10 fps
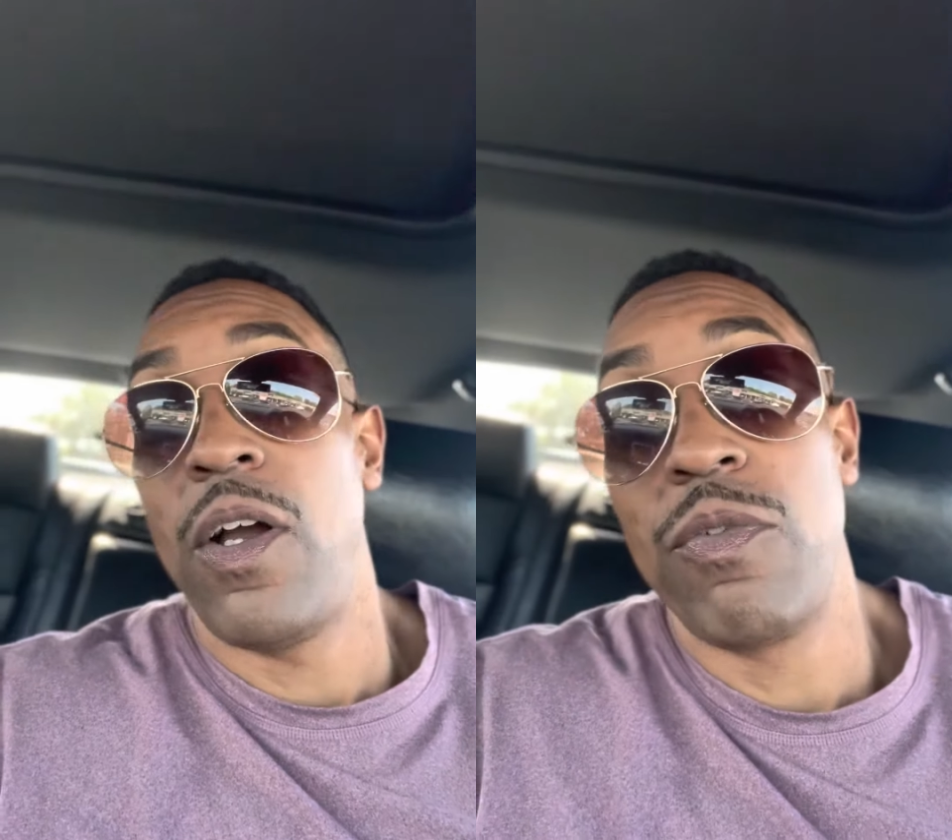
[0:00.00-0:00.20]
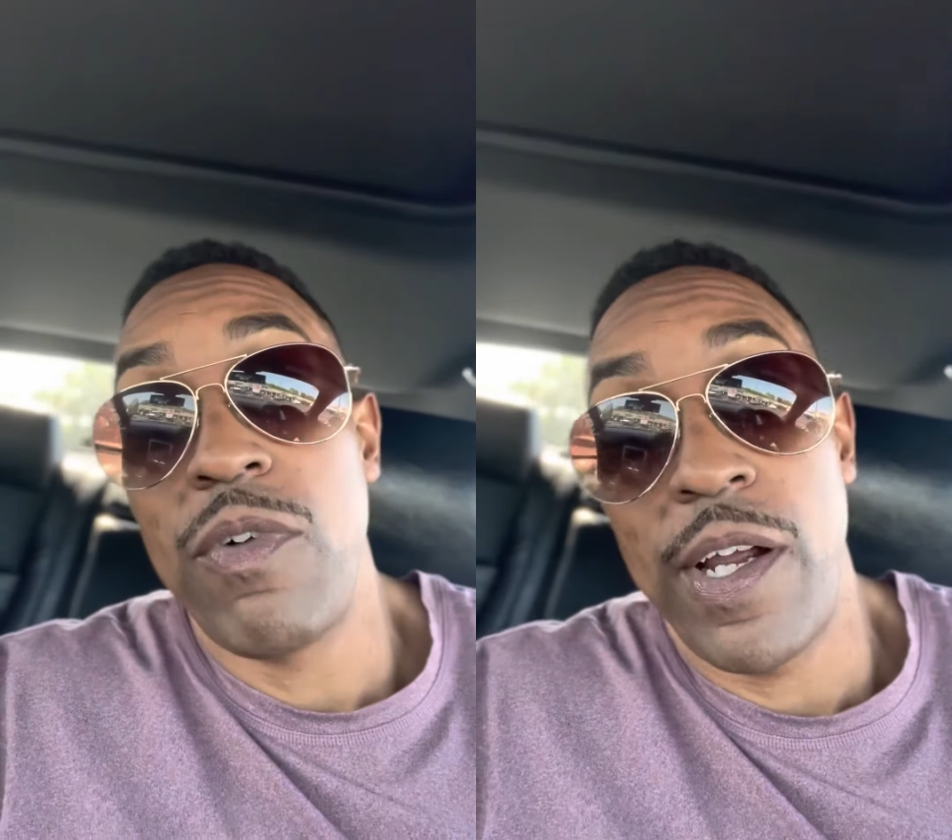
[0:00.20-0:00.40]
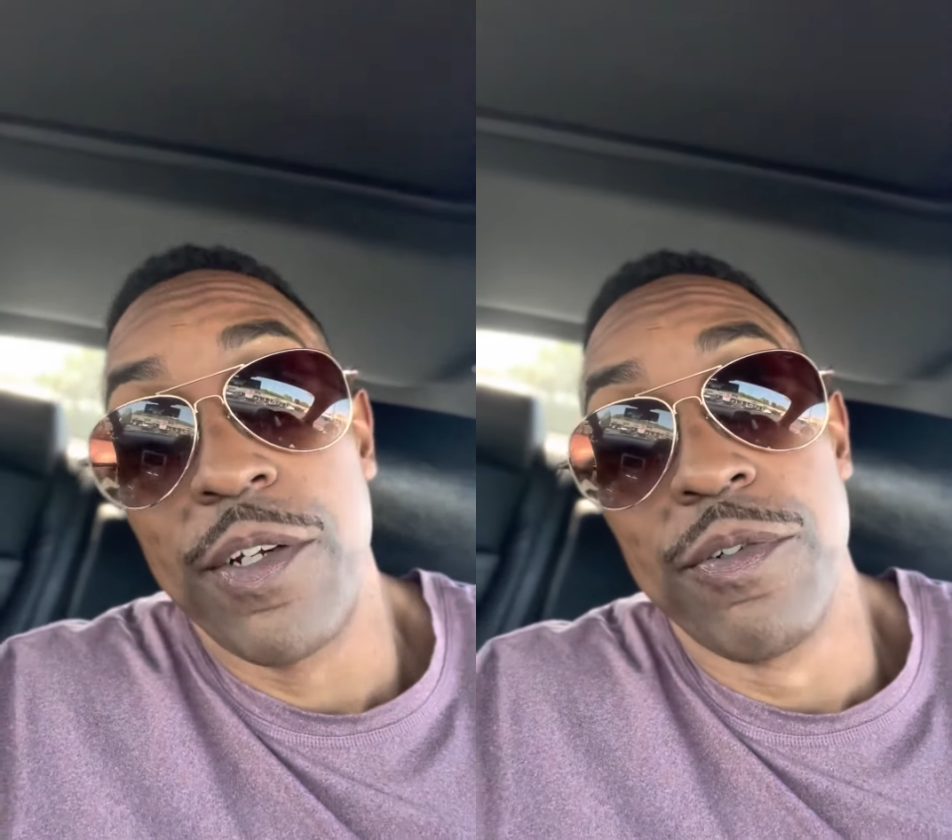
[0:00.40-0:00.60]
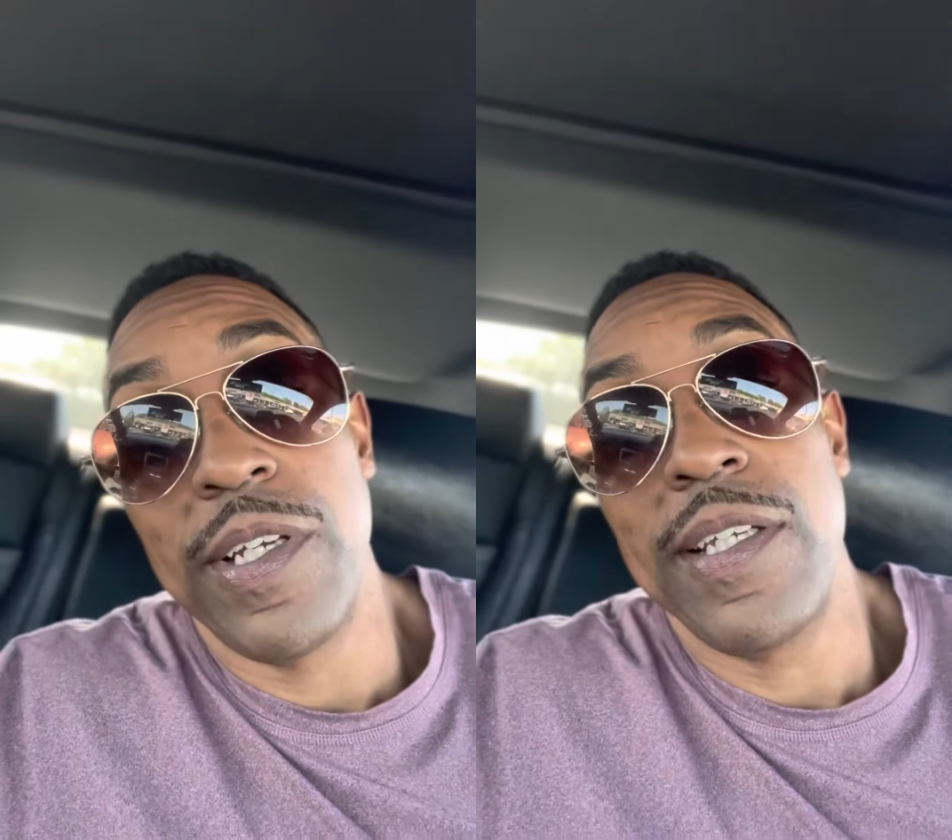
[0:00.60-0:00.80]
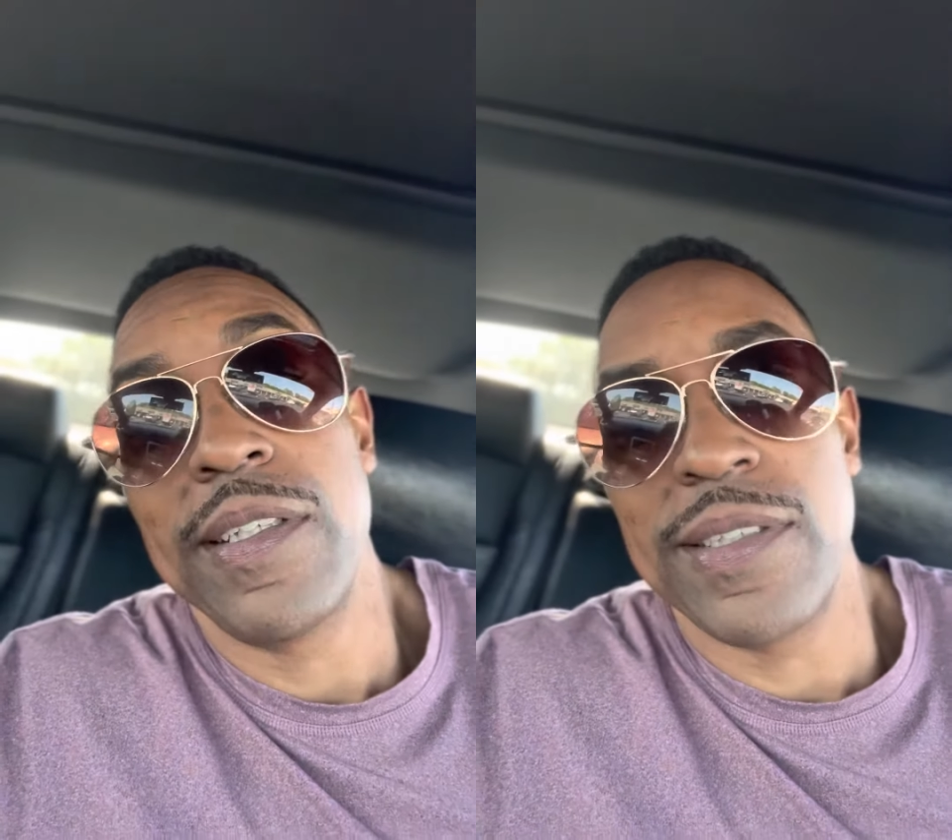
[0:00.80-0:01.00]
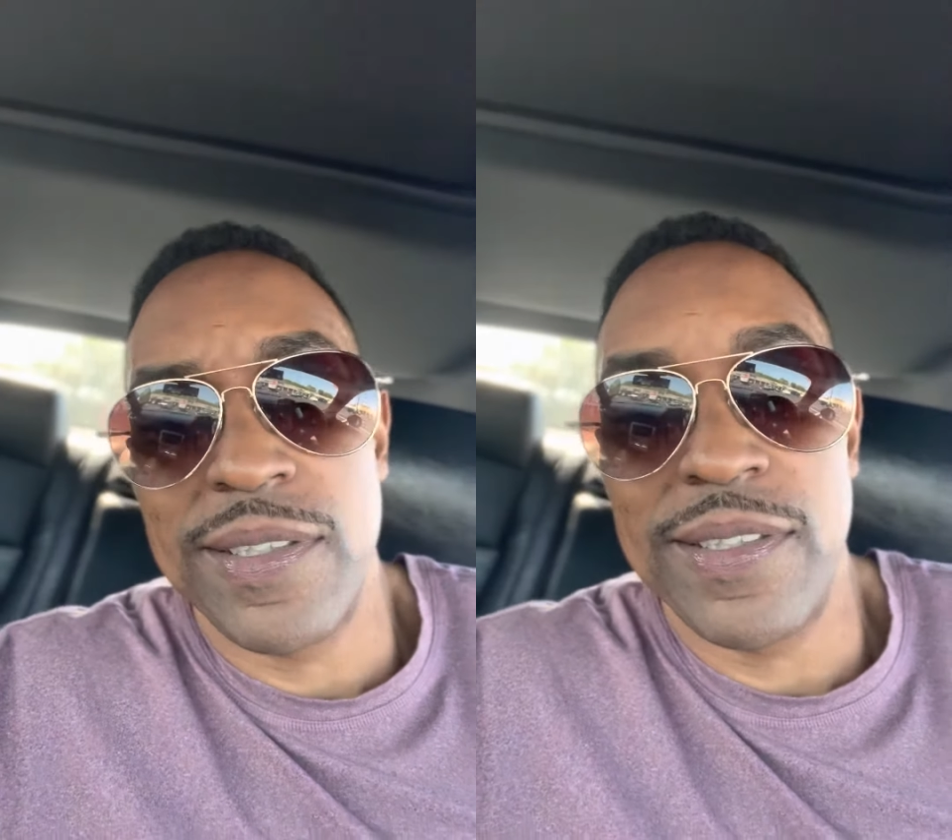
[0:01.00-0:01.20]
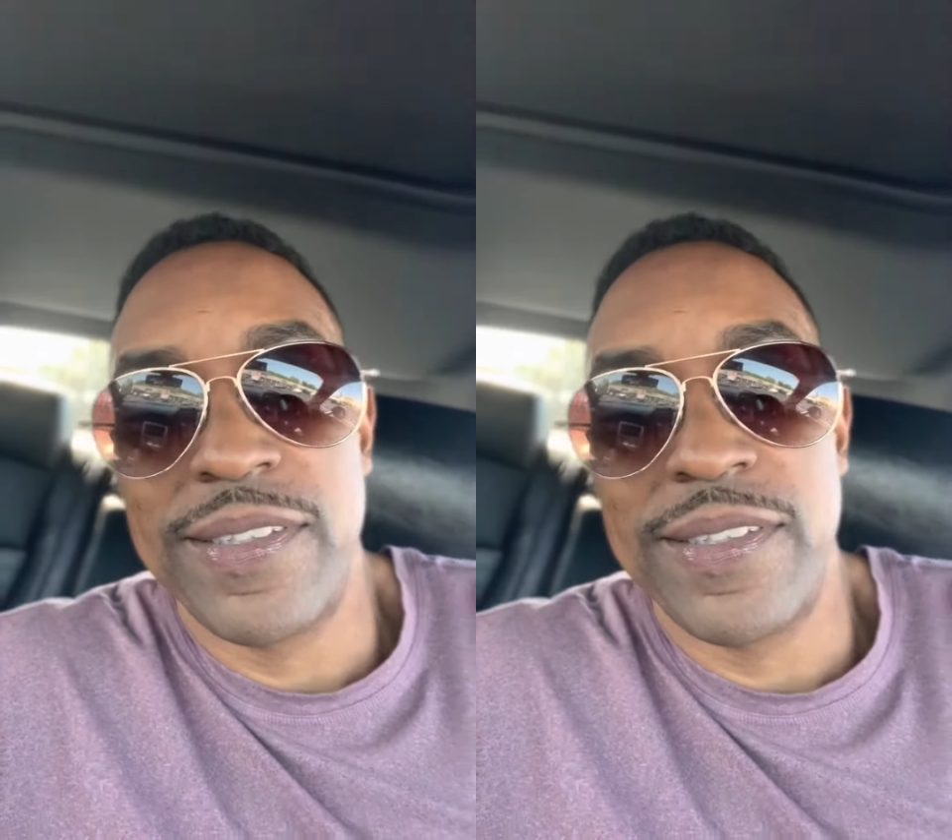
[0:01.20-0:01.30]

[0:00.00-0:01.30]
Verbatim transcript: All right, greetings and